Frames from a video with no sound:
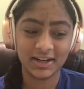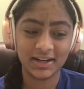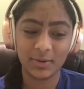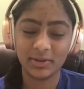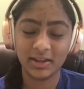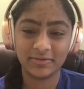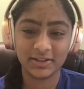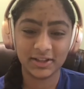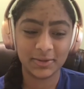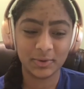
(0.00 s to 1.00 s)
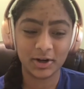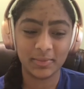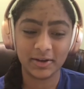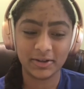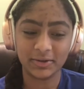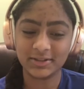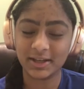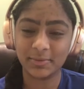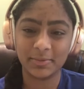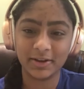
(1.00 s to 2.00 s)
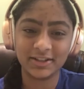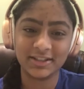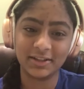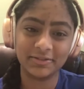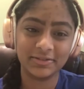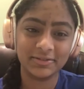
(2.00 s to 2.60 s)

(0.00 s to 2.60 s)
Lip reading: I would love to learn more about you. Tell me about yourself.